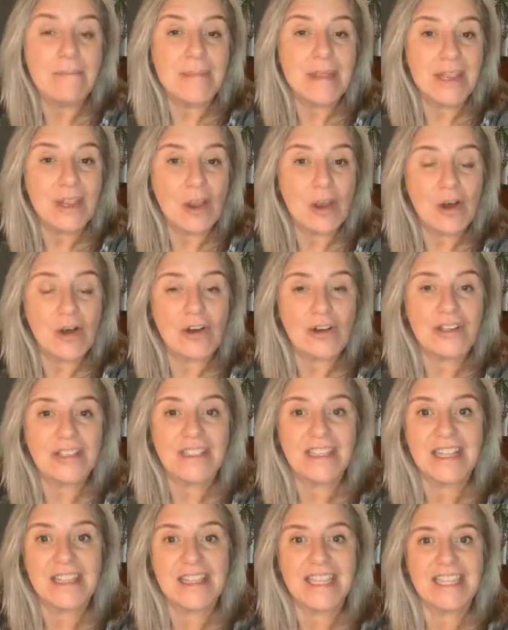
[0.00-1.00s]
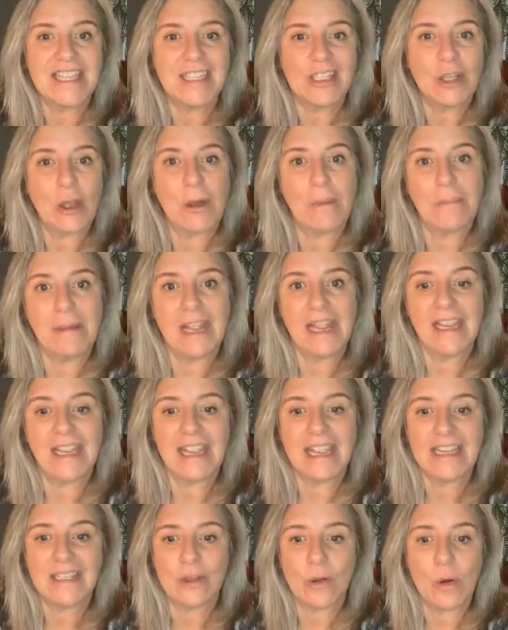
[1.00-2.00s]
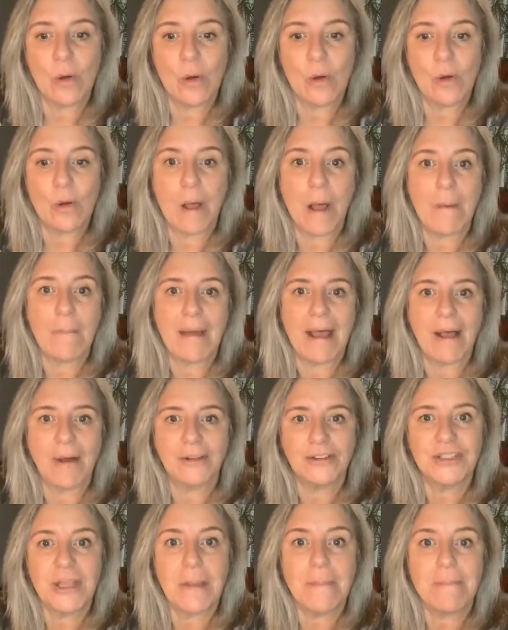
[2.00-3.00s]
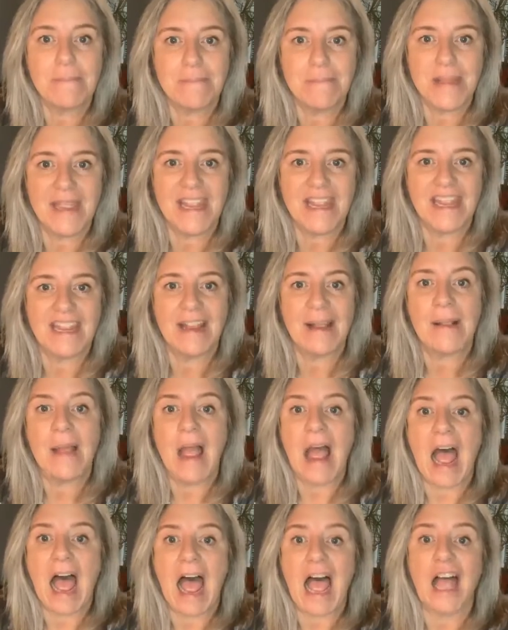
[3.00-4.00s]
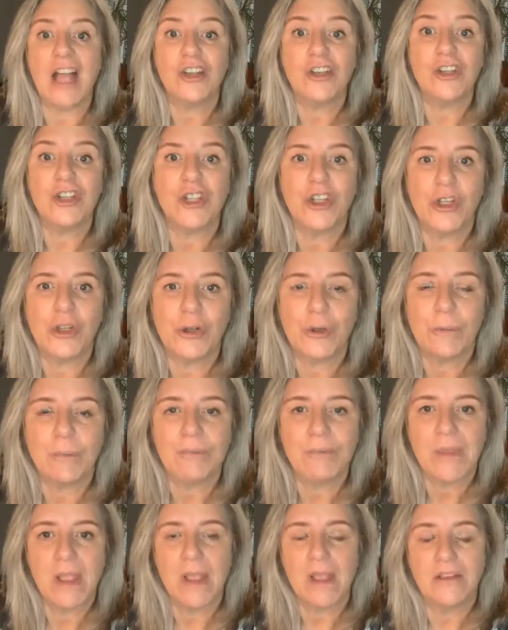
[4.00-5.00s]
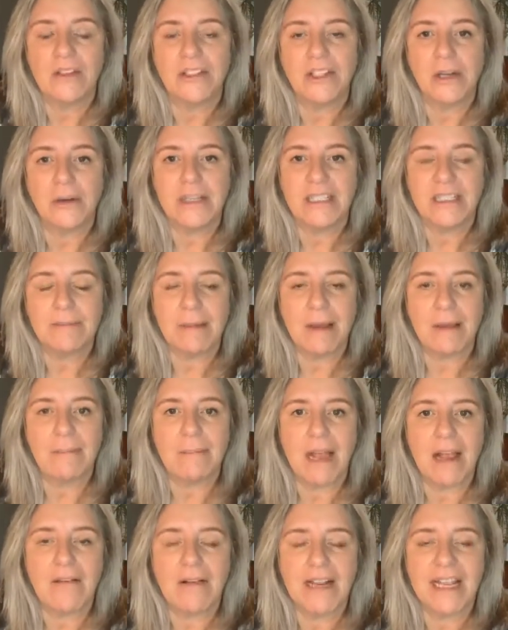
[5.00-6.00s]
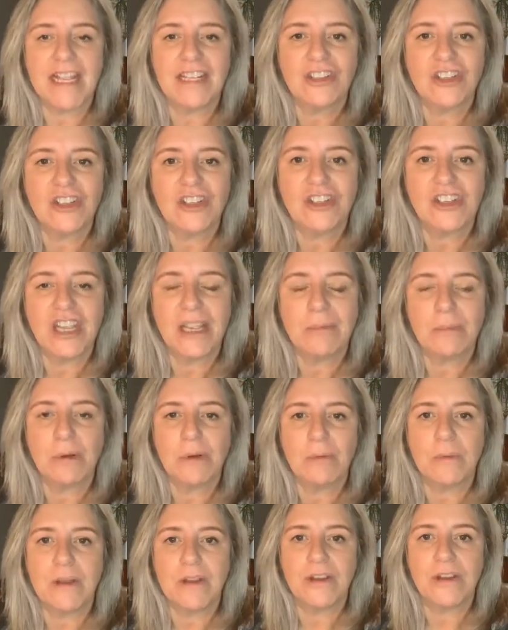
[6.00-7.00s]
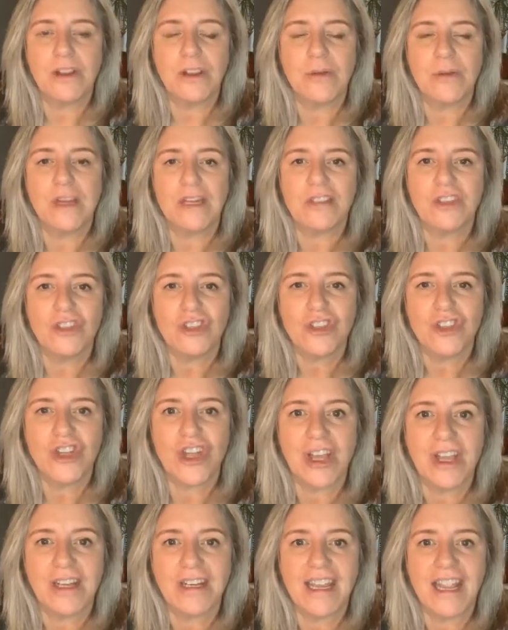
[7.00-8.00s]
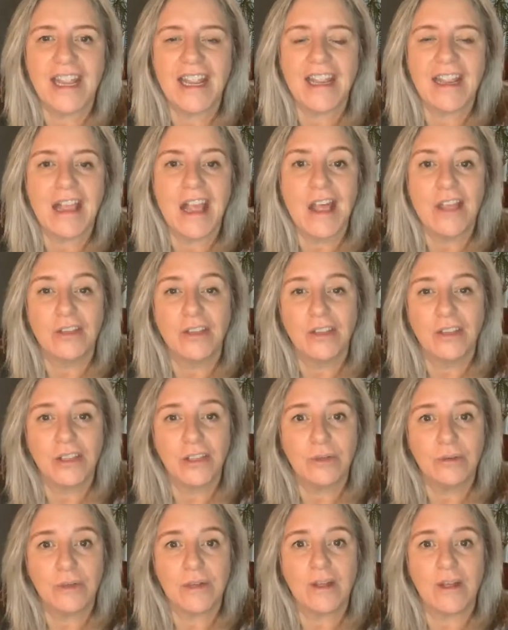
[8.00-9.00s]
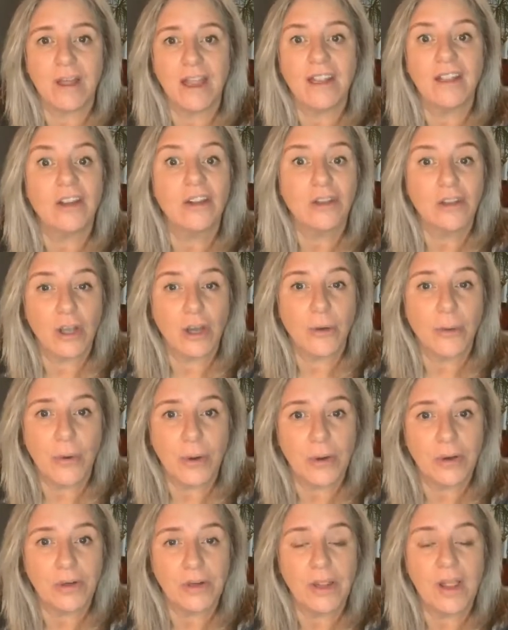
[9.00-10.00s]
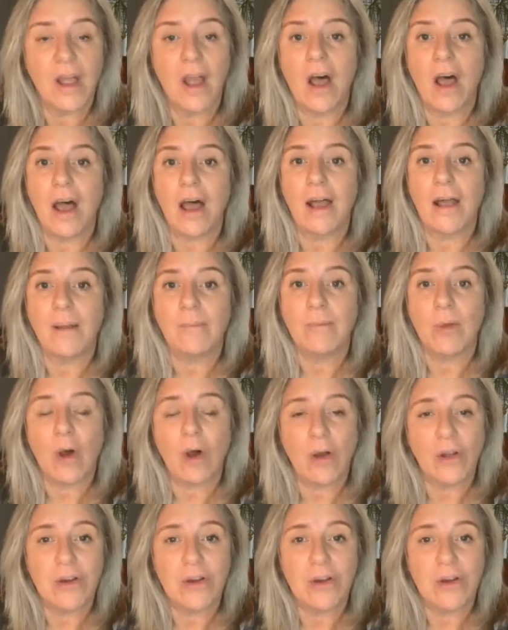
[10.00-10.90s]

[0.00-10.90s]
because this topic is all about me and you. So it's about my relationship with you and the journey that you and I can go on a